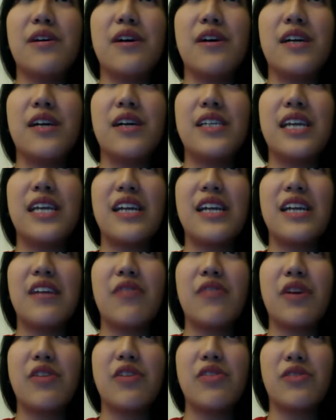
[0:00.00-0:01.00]
pursue her
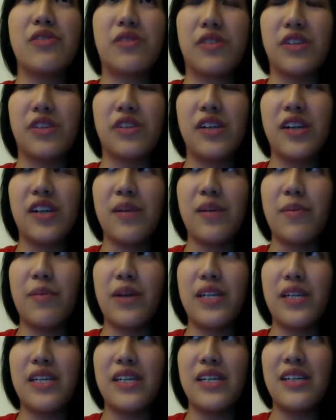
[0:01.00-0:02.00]
because there was
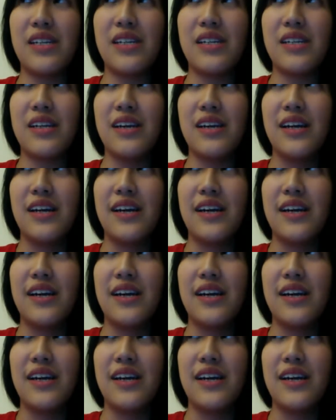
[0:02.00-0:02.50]
something about her,